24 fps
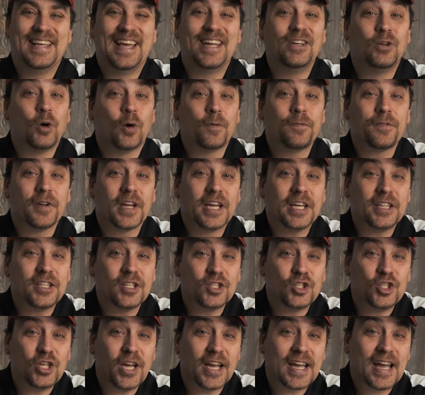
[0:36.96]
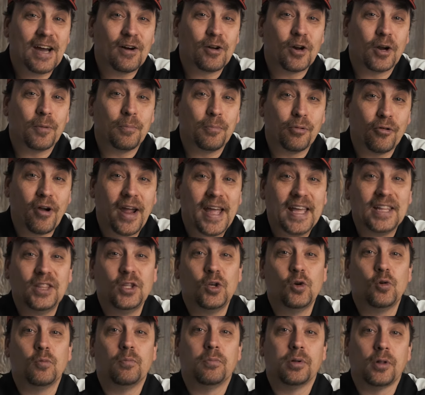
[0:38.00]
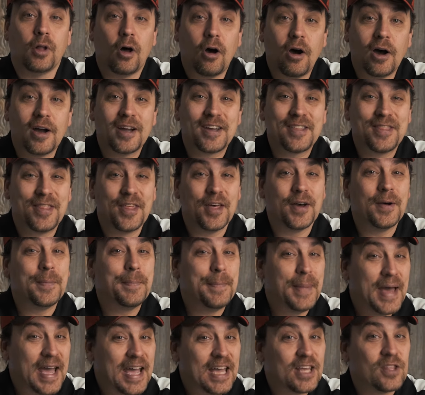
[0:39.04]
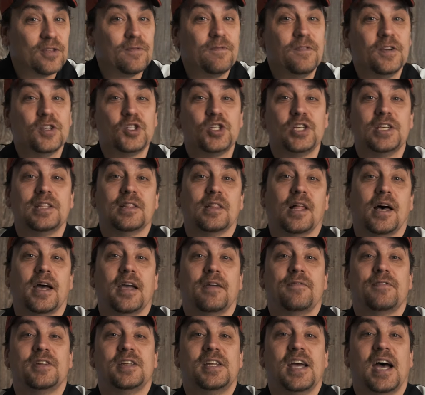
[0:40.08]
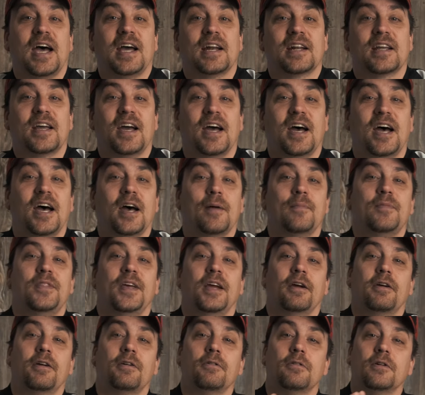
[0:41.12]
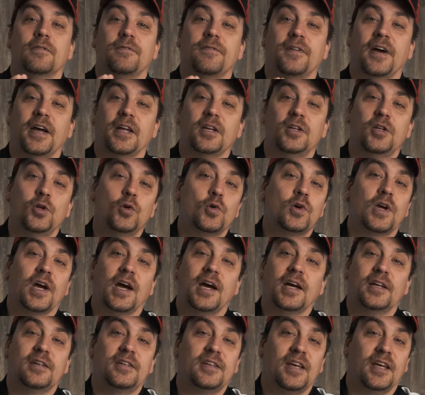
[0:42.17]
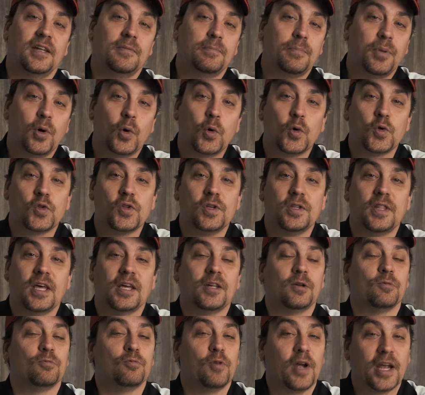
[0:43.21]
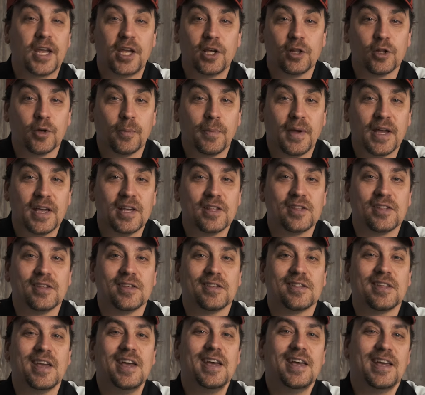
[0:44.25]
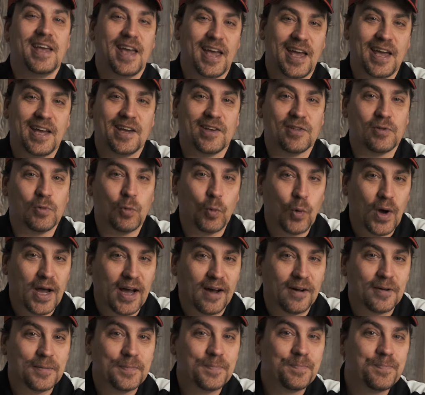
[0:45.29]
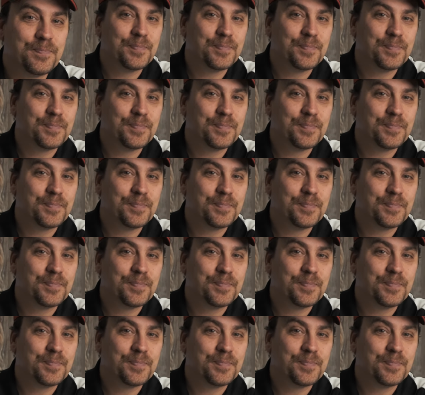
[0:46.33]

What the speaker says: And don't forget to check out our brand new blog, thebassfishinglife.com. There you will find new content posted on a regular basis as well.